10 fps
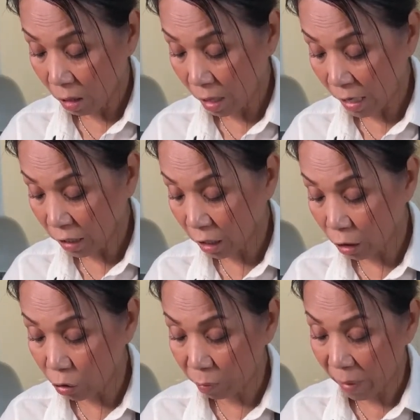That
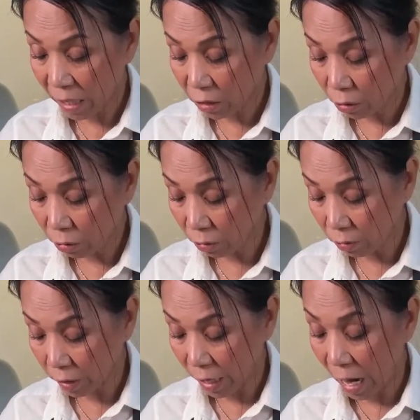include basil.
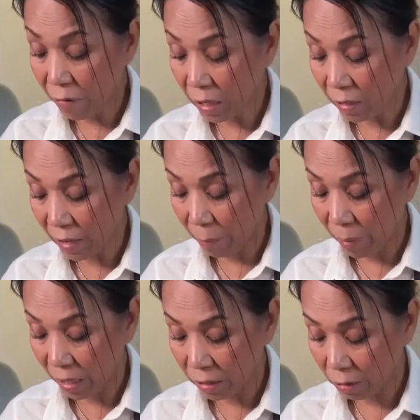Okay, I would love to have
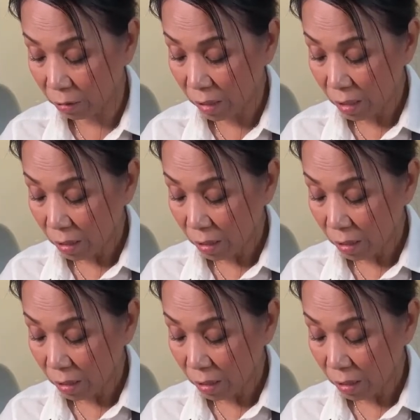basil.